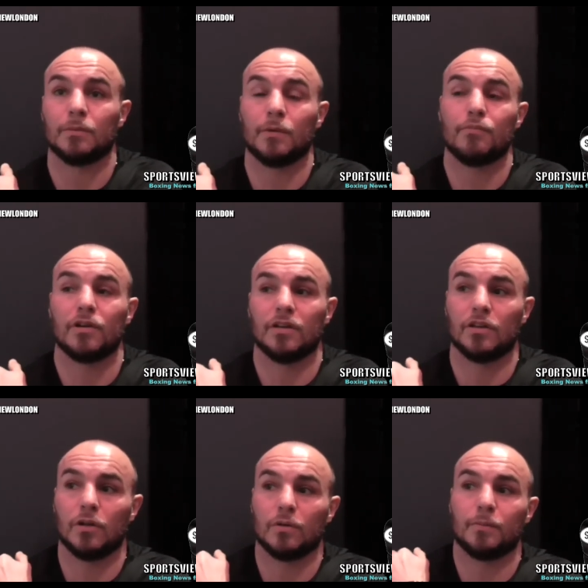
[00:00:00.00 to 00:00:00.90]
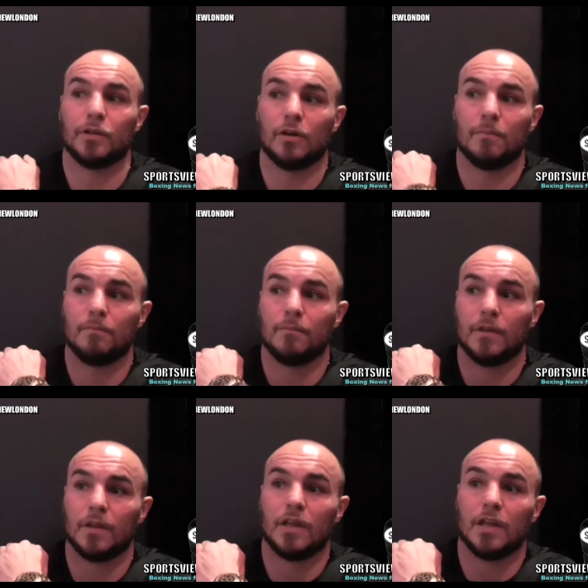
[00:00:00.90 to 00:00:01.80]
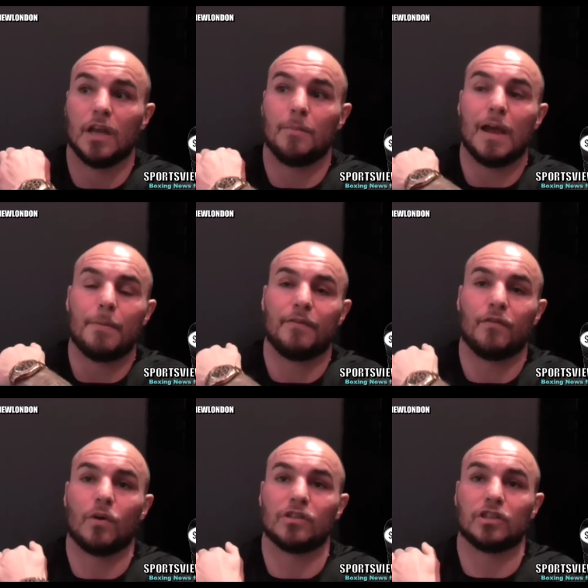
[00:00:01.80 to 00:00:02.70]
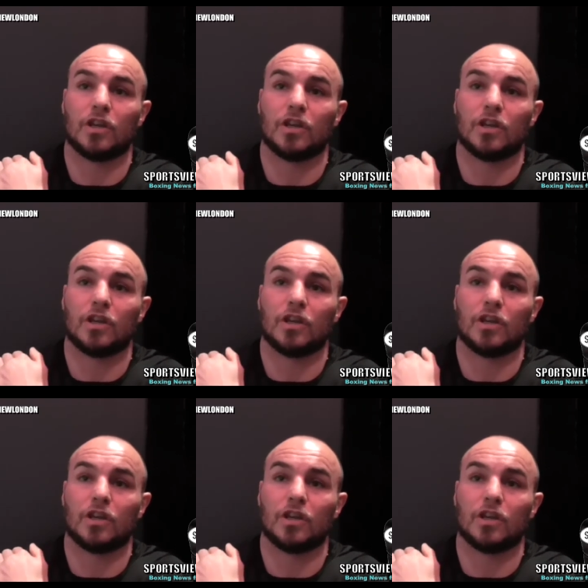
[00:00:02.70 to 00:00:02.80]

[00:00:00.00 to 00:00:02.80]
It'd be brilliant. You know, it'd be um, it'd be happy for once